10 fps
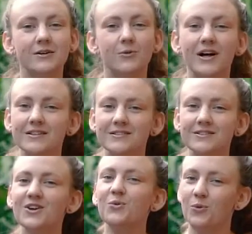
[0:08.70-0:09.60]
Well,
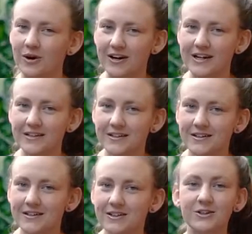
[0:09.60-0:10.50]
don't worry,
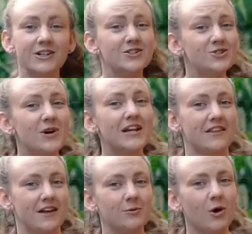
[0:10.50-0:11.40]
you didn't do
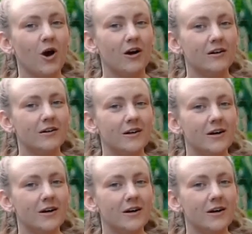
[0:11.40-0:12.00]
anything wrong.